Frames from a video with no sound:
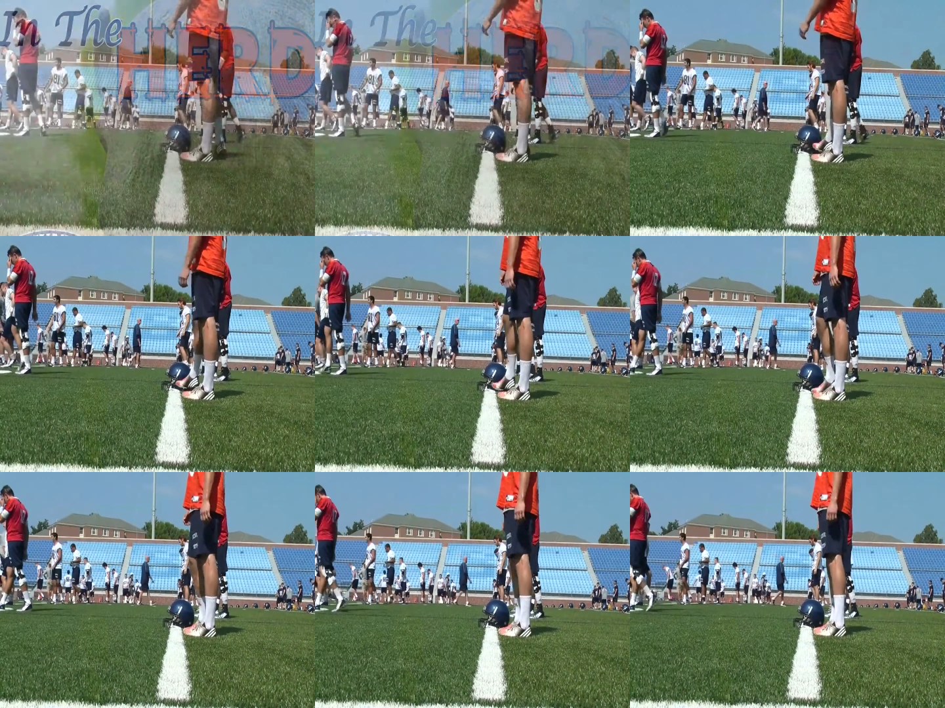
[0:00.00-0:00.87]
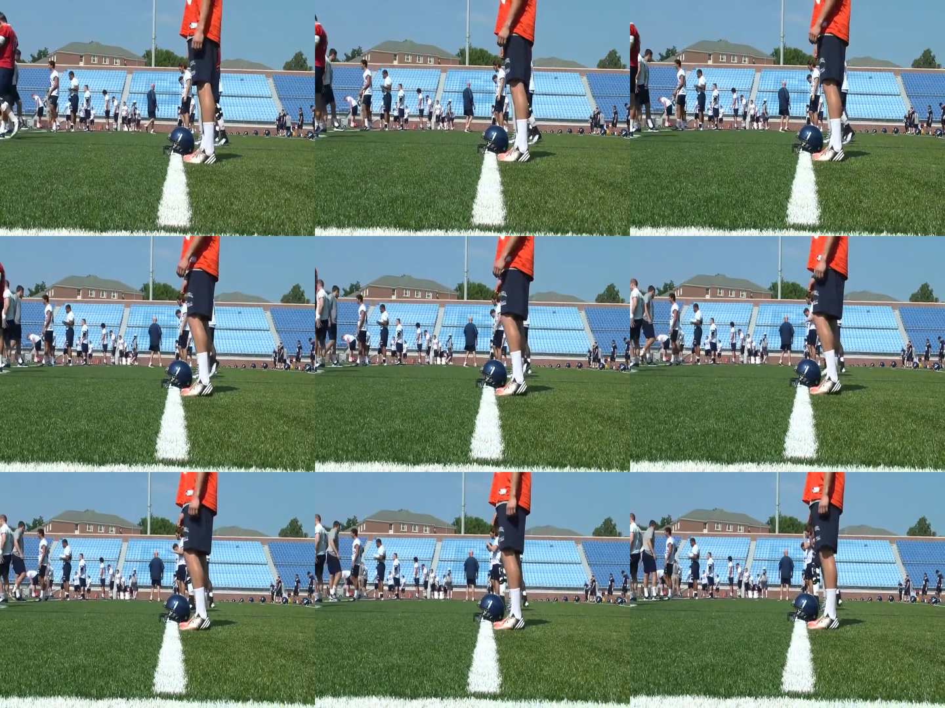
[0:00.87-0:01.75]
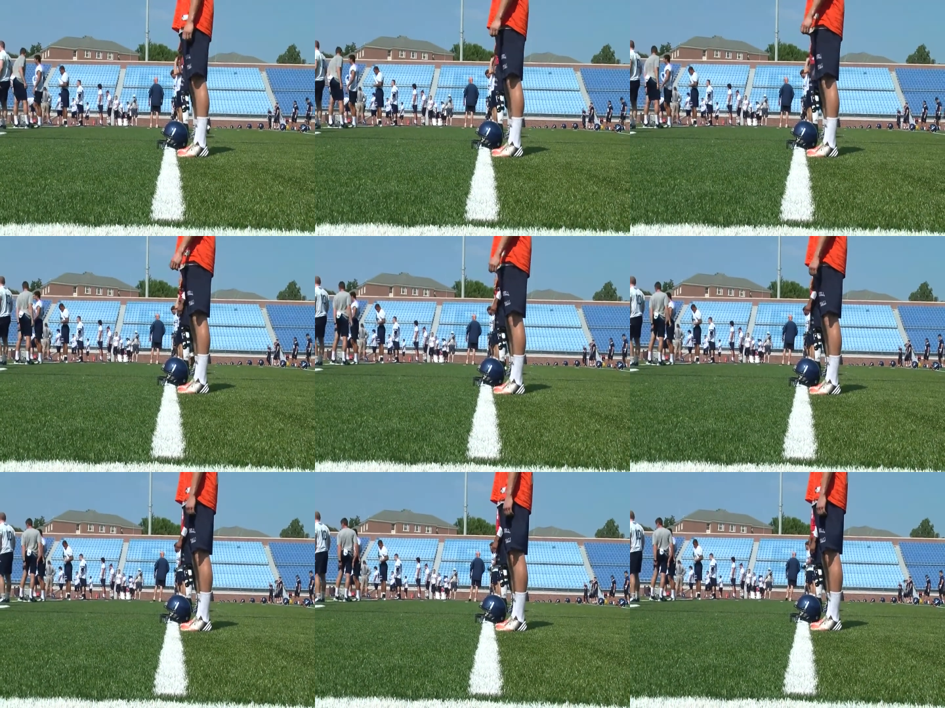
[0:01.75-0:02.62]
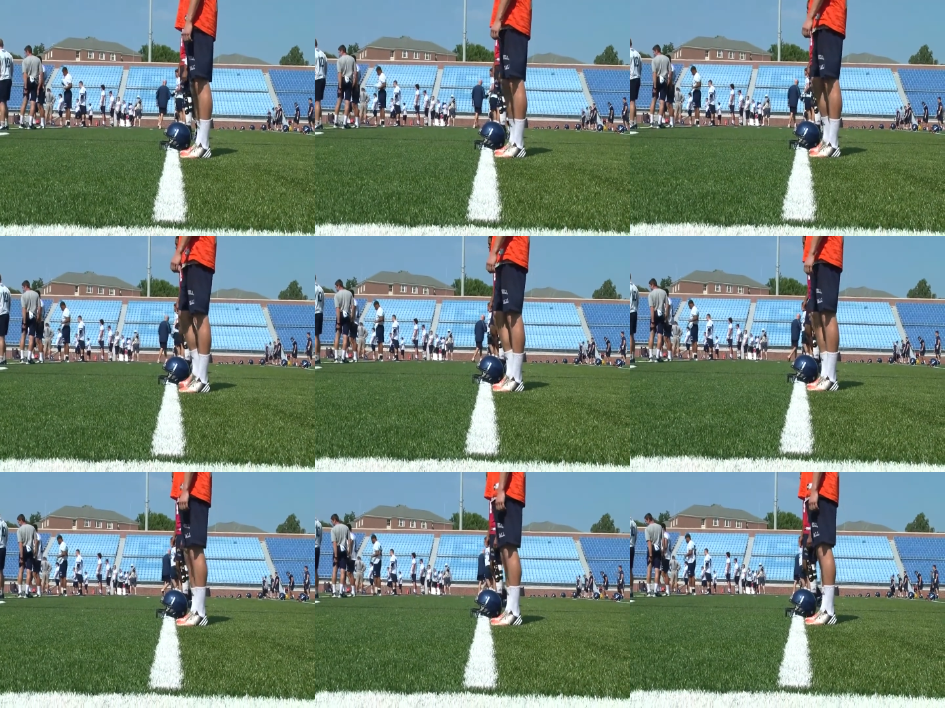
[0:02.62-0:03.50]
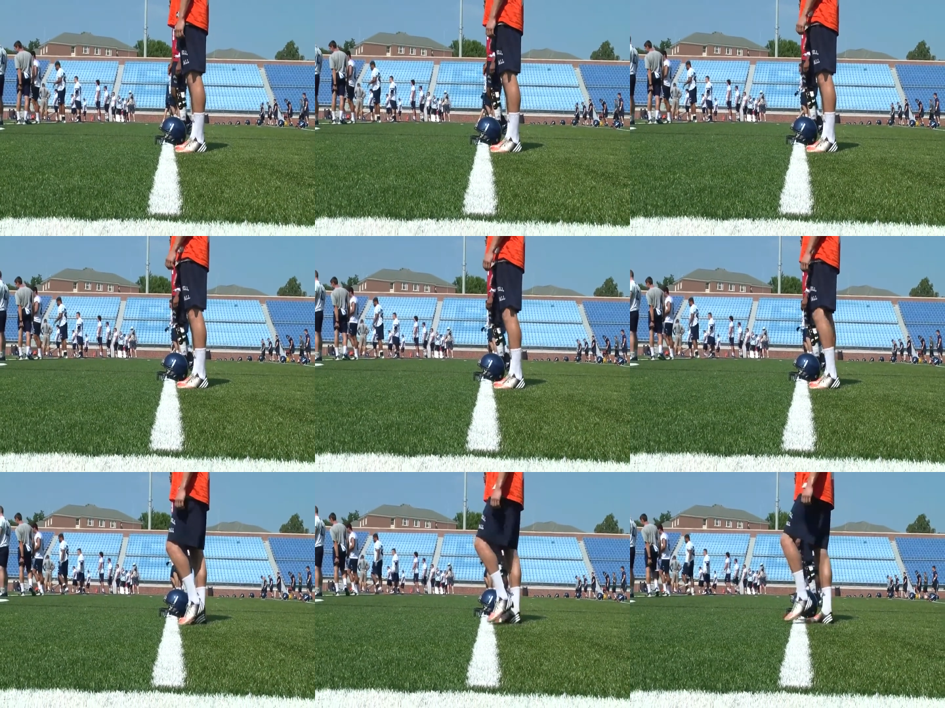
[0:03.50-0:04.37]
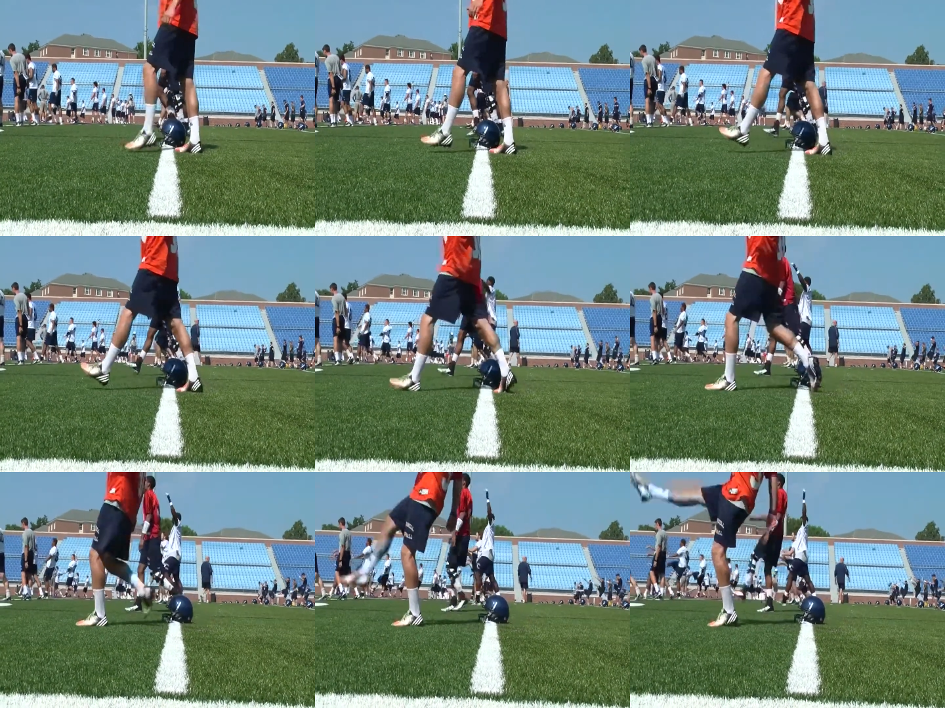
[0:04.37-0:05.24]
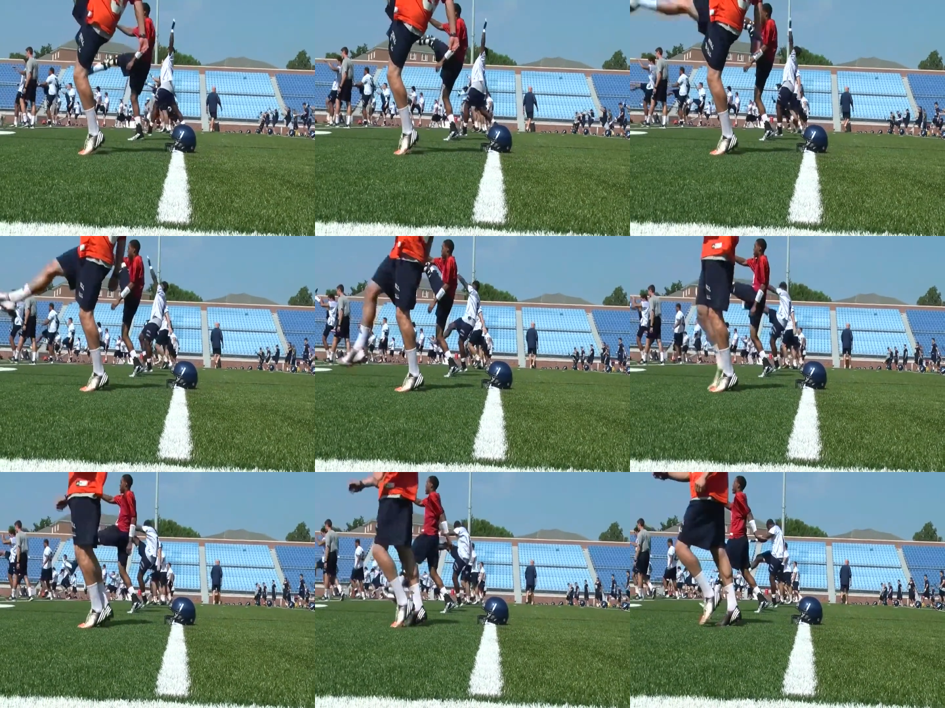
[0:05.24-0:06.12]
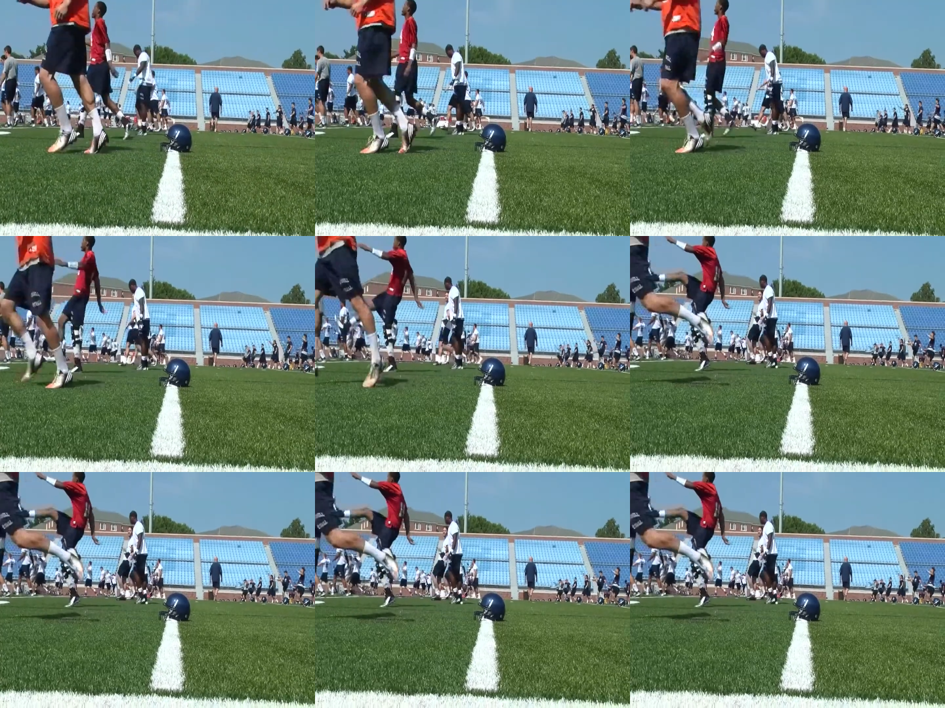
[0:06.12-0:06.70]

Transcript: No face is visible, so there are no lips to read.